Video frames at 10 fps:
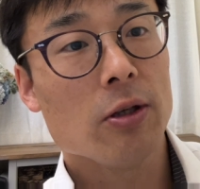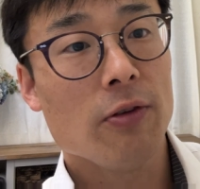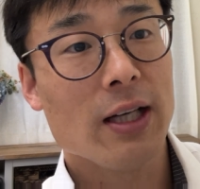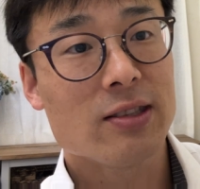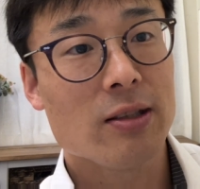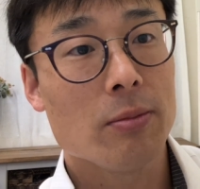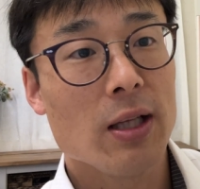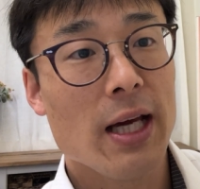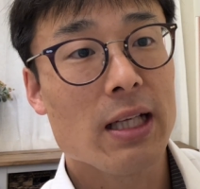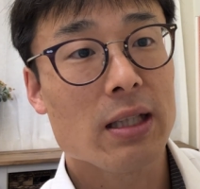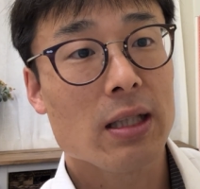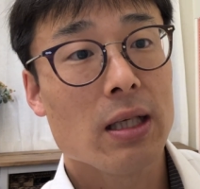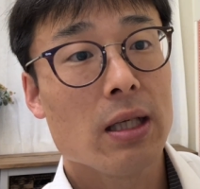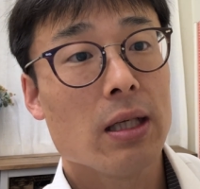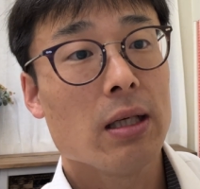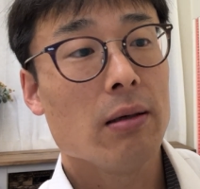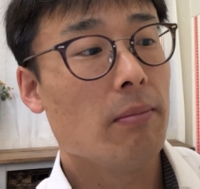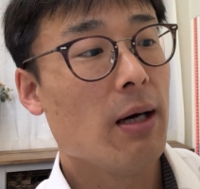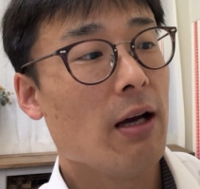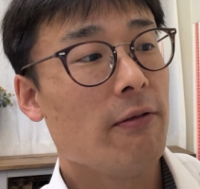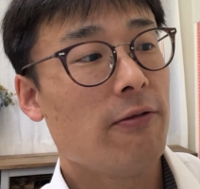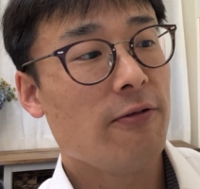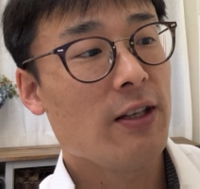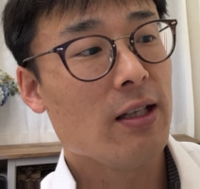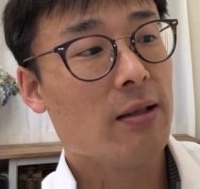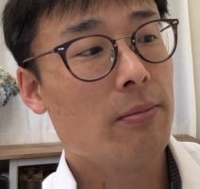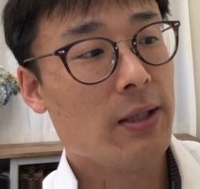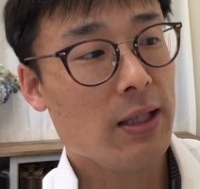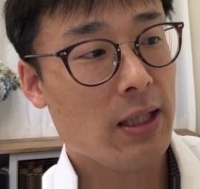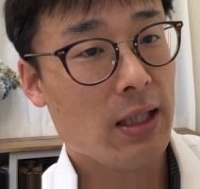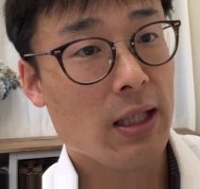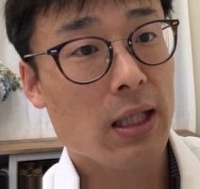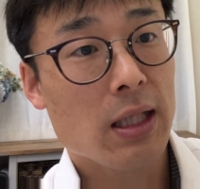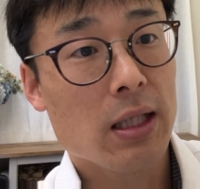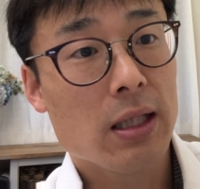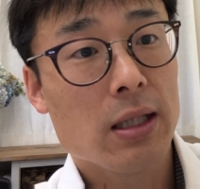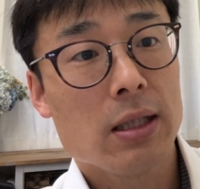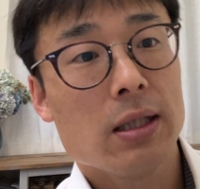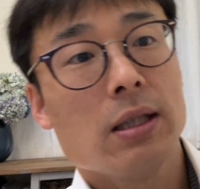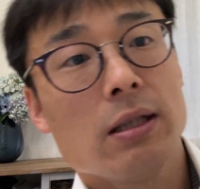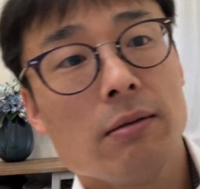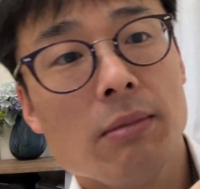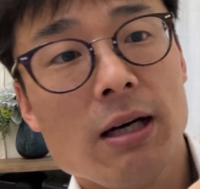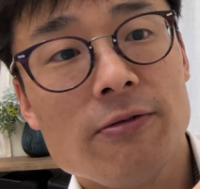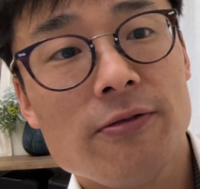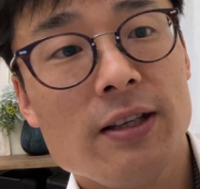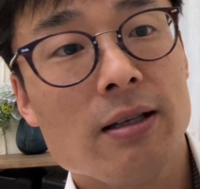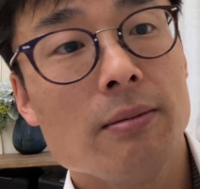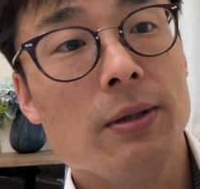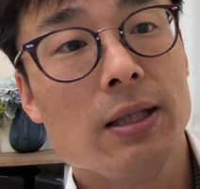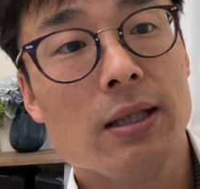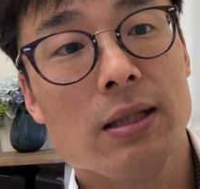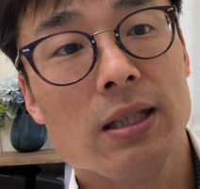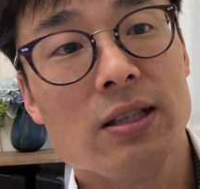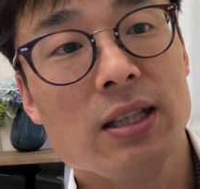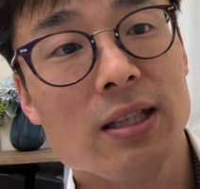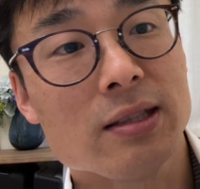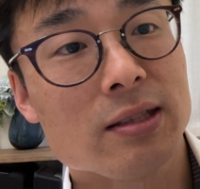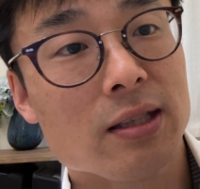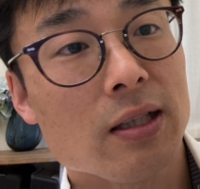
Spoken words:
if I simulate my finger being the disc,